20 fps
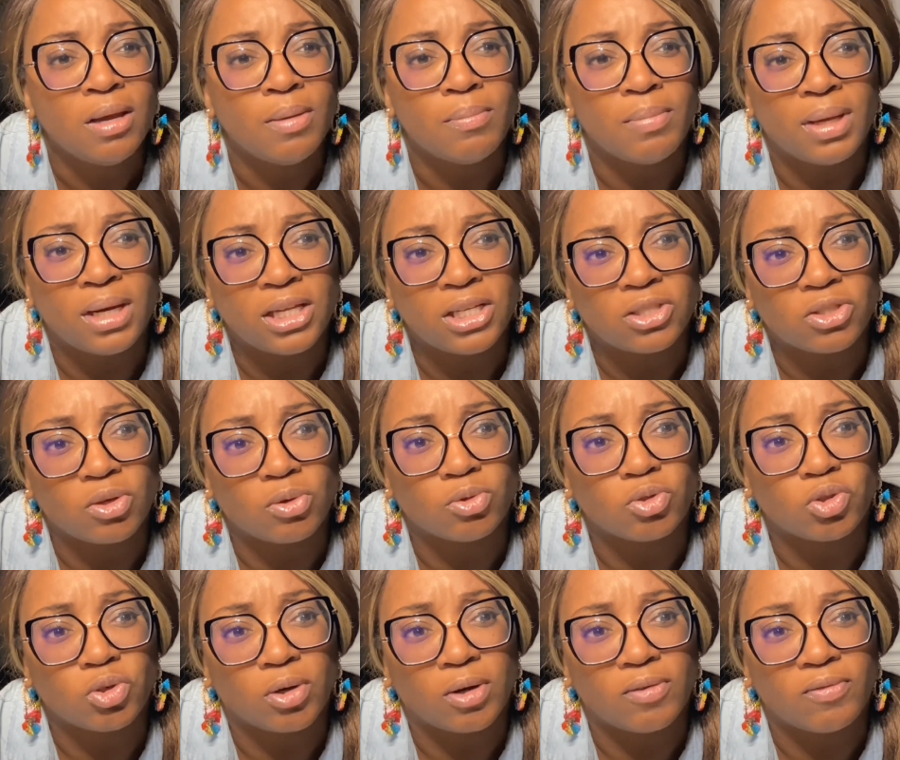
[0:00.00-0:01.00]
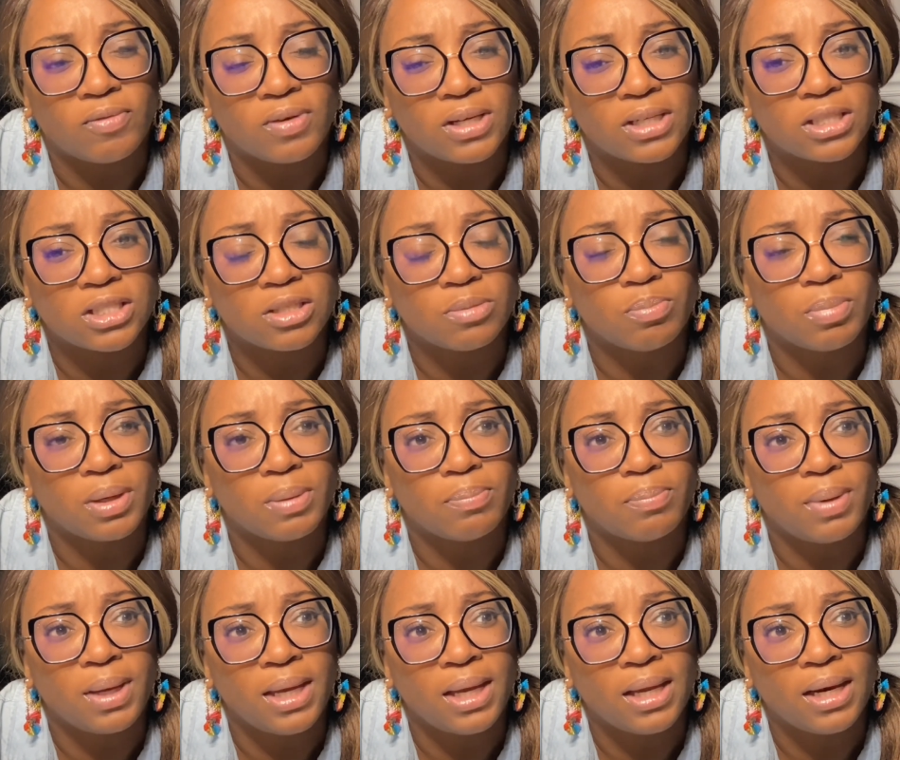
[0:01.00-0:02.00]
many social events, but
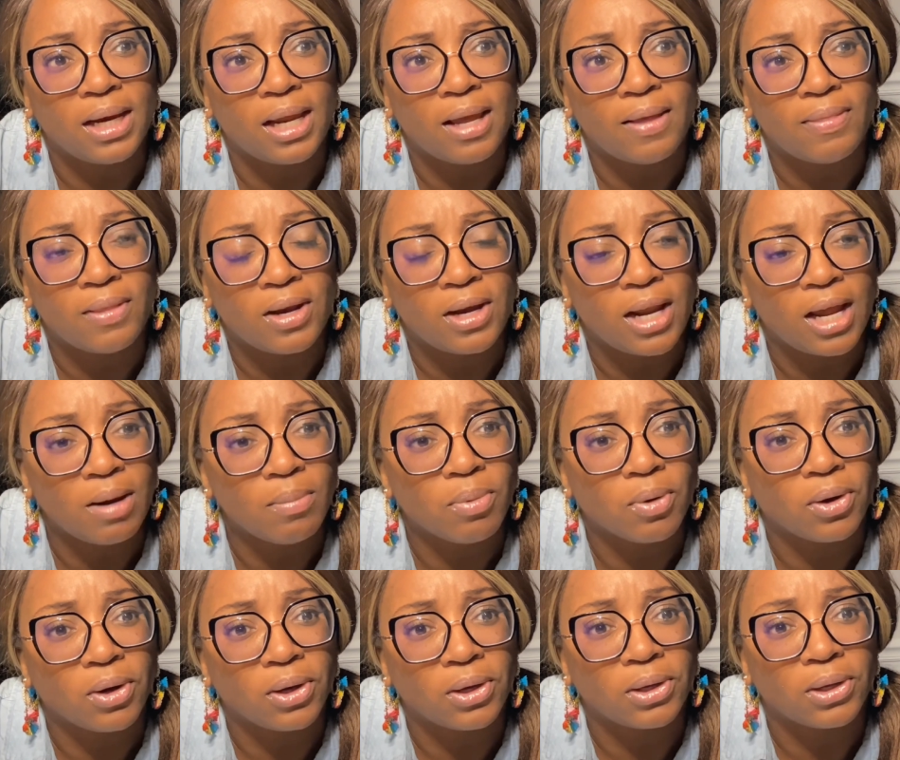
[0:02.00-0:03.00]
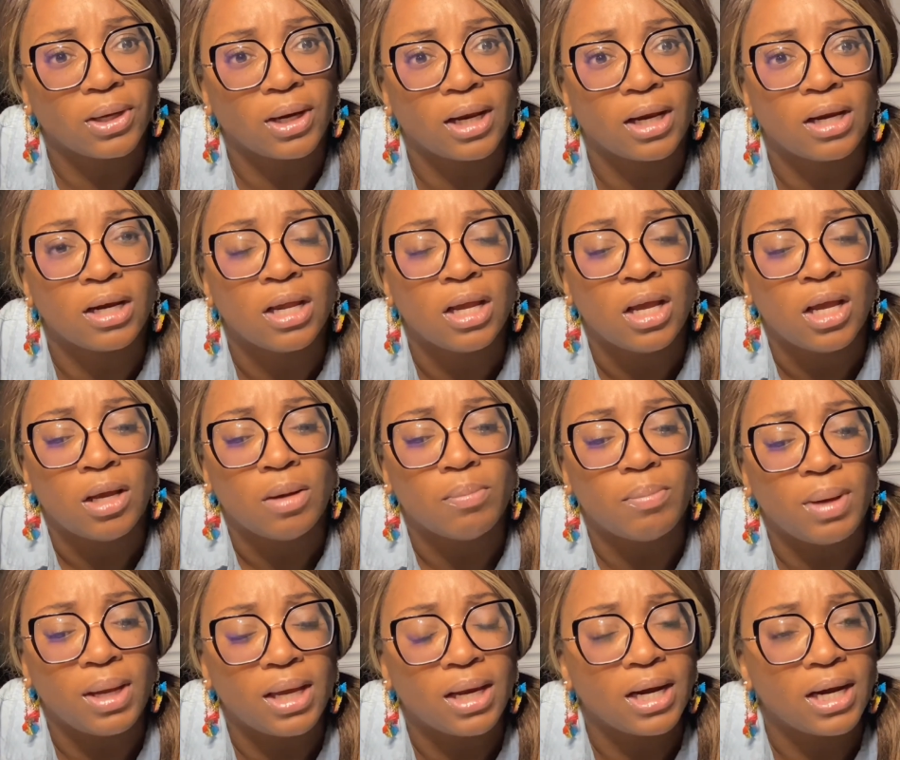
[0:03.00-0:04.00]
being in the neighborhood and
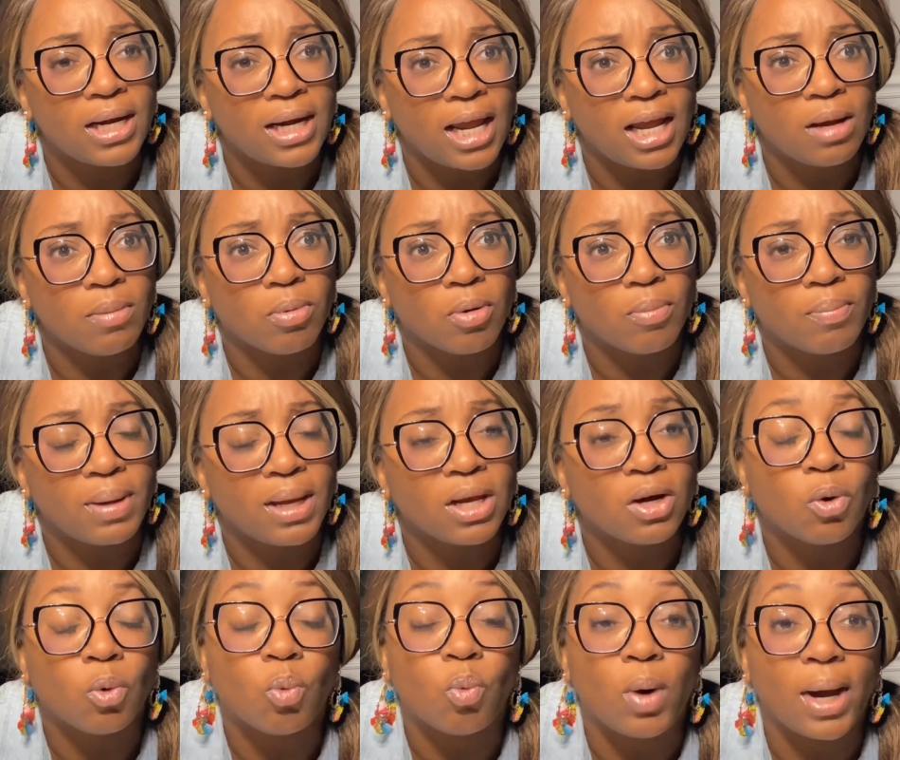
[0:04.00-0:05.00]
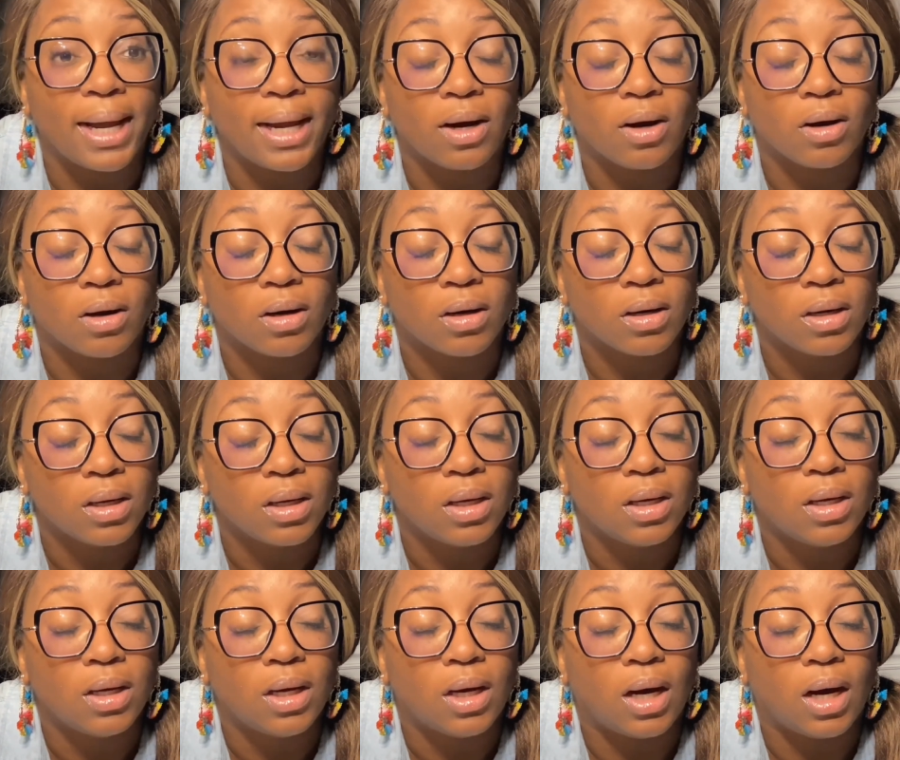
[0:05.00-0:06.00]
being a neighbor, being aware,
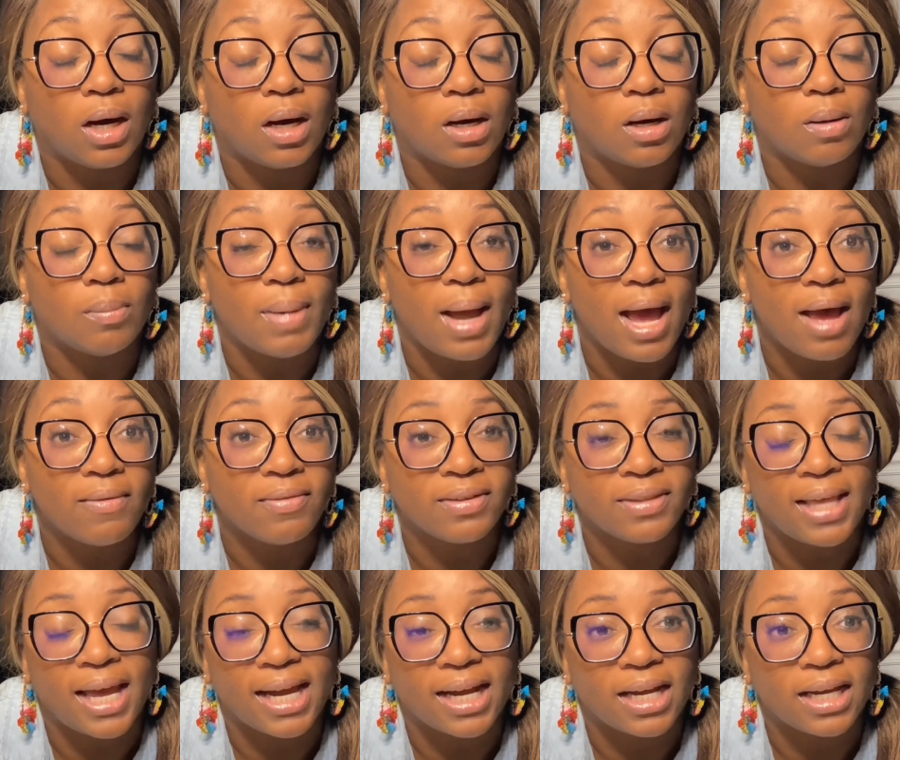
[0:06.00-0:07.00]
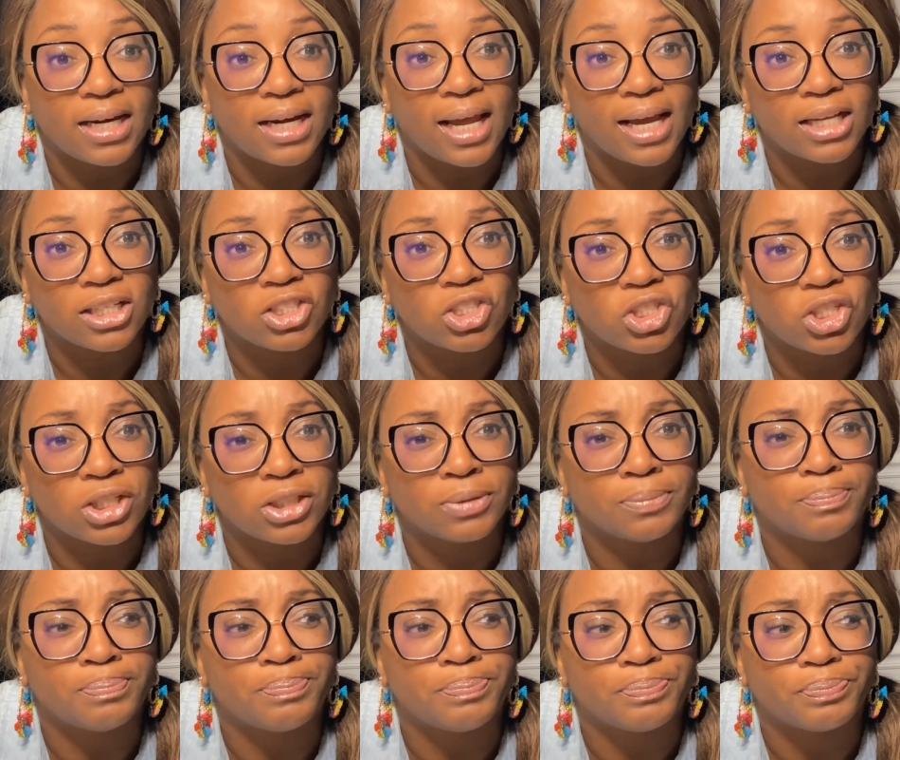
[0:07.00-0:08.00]
having that connection
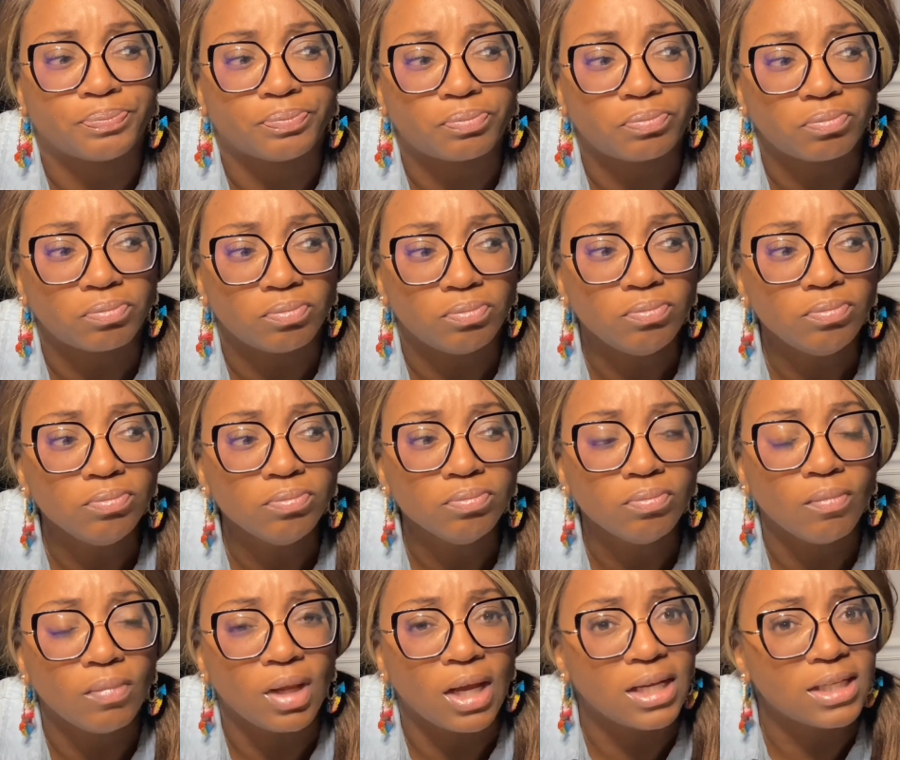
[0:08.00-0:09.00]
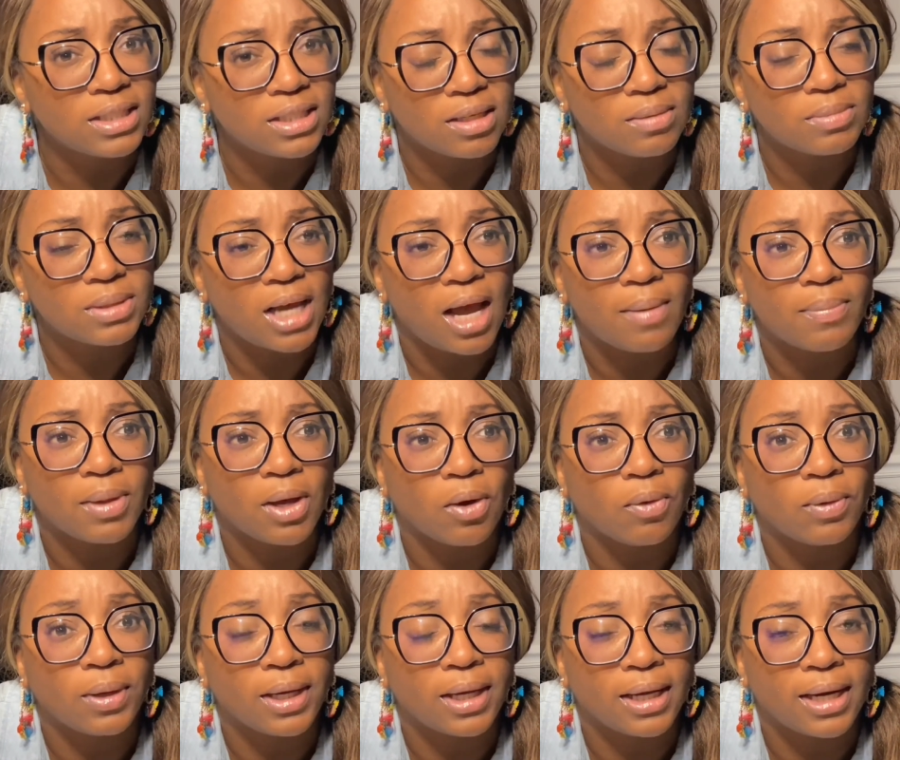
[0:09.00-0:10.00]
is sometimes the
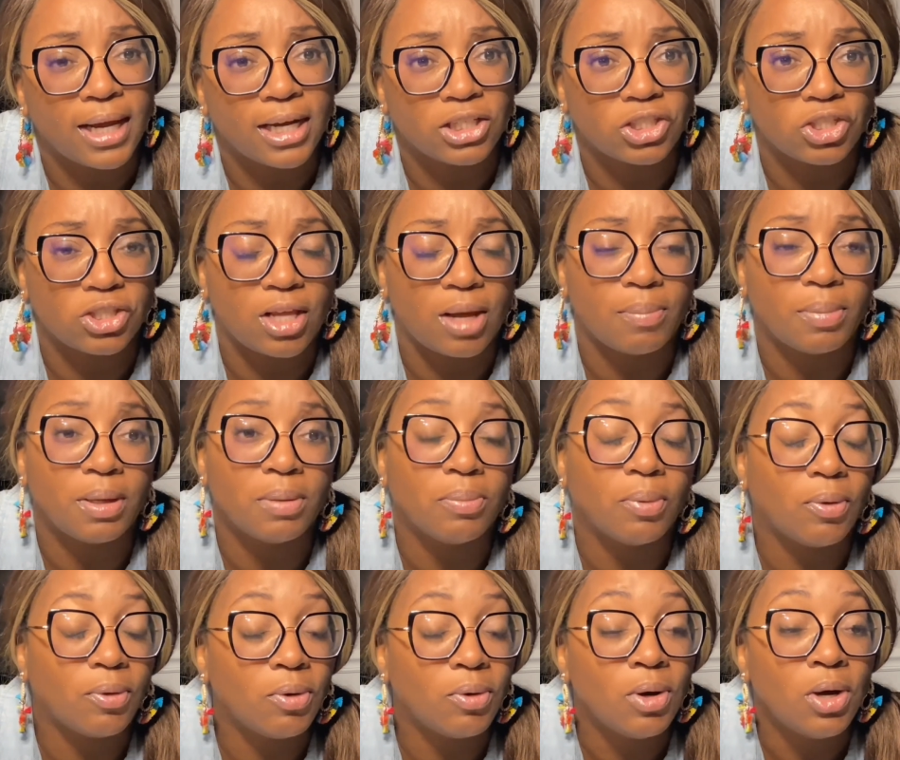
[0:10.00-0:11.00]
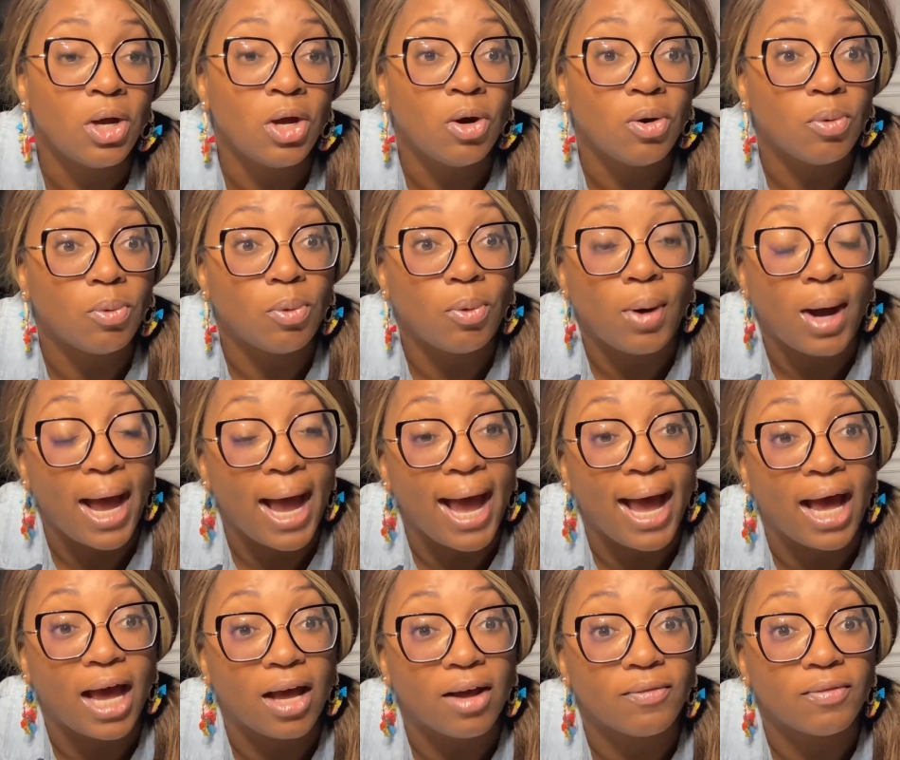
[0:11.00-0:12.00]
only connection that people will
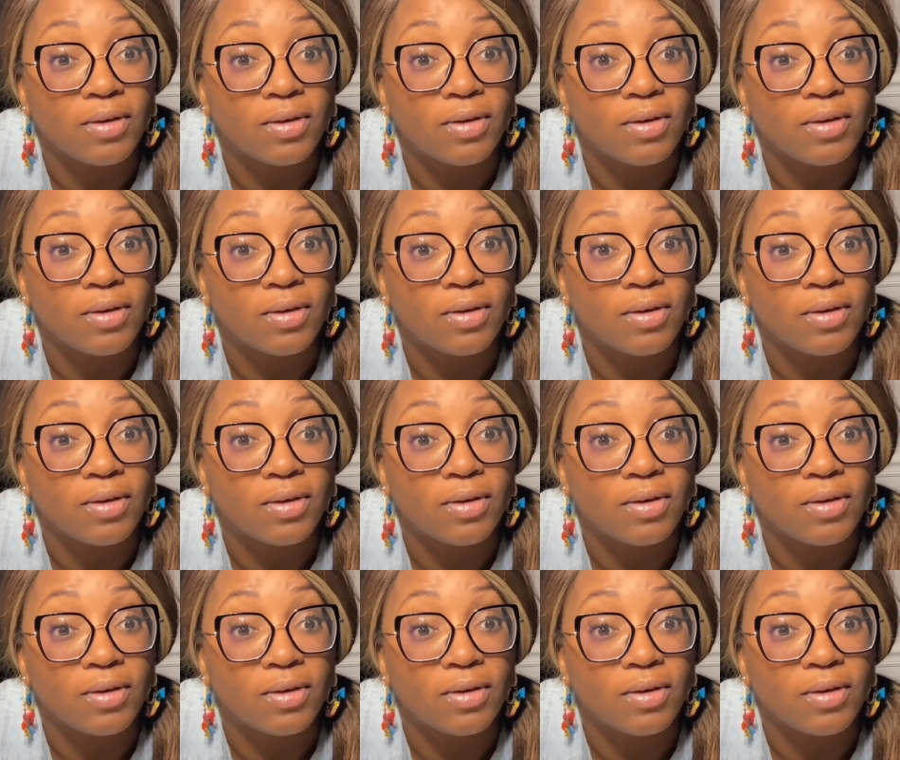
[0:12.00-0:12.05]
have.